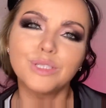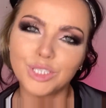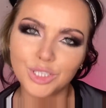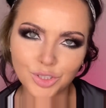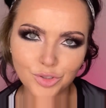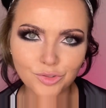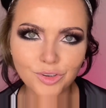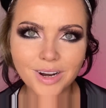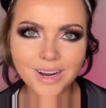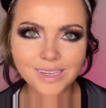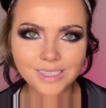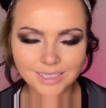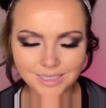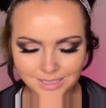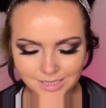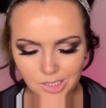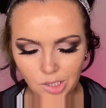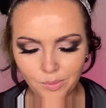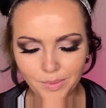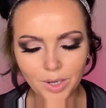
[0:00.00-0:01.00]
stressed.
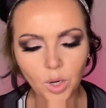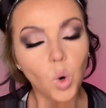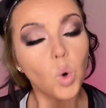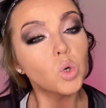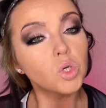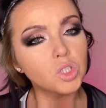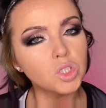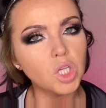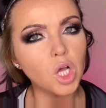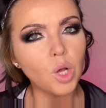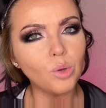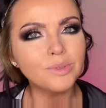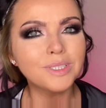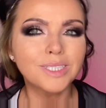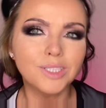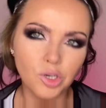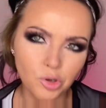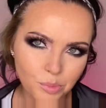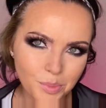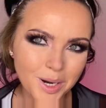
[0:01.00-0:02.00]
So my cortisol was
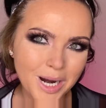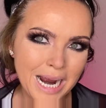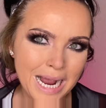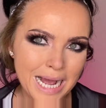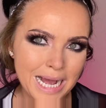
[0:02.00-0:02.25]
super high.